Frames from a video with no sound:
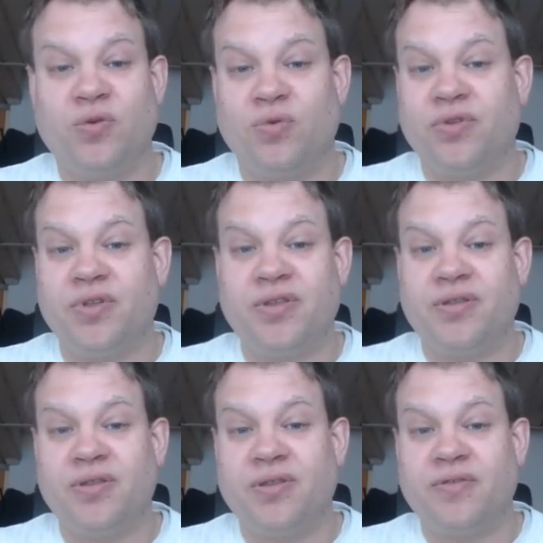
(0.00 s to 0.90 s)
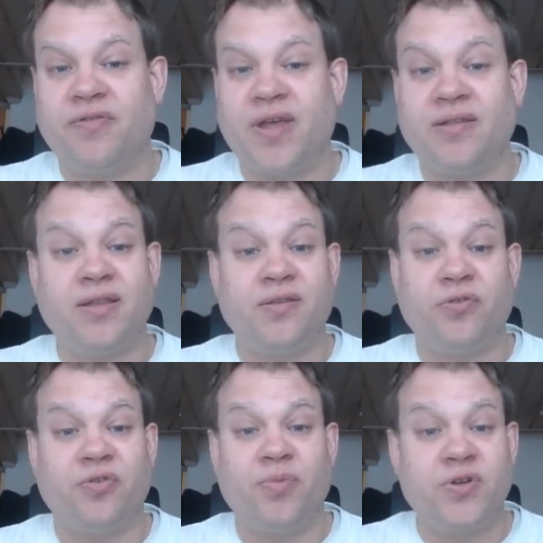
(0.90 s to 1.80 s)
well, the fact that
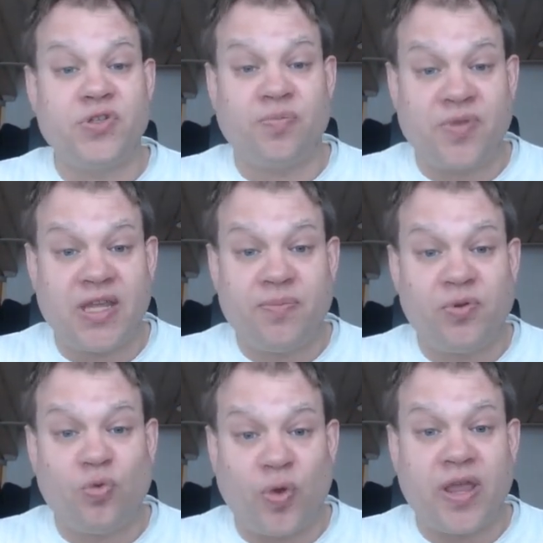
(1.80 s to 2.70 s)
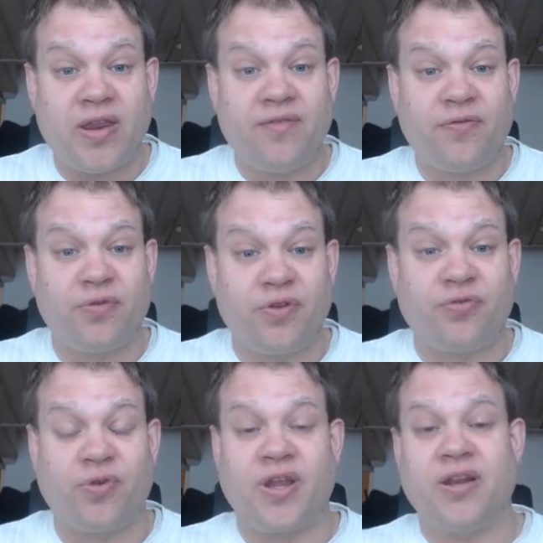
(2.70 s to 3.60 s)
there's a bunch of people waiting for the
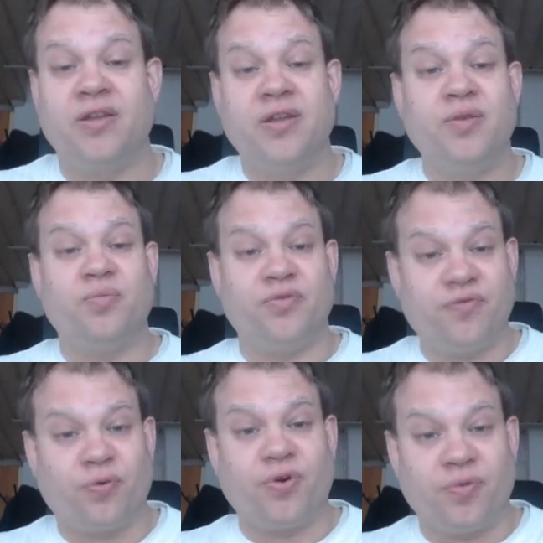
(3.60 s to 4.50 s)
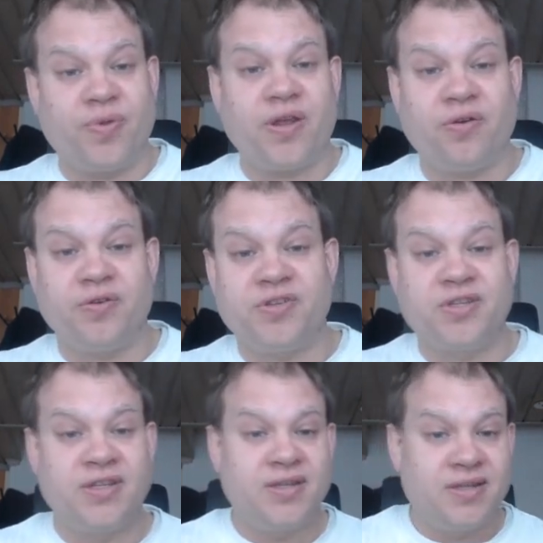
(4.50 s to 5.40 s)
train before it
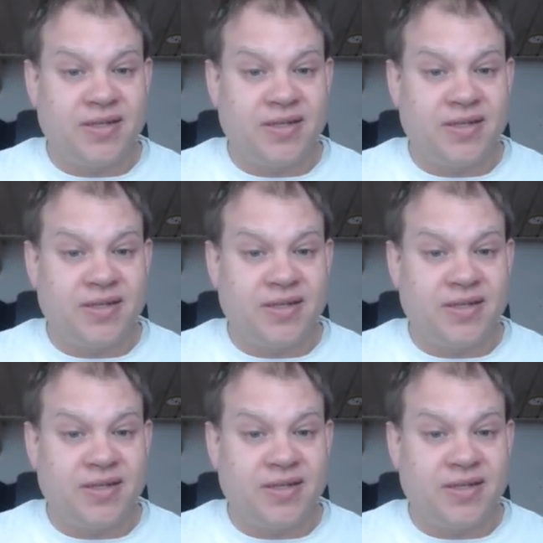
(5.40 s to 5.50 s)
appears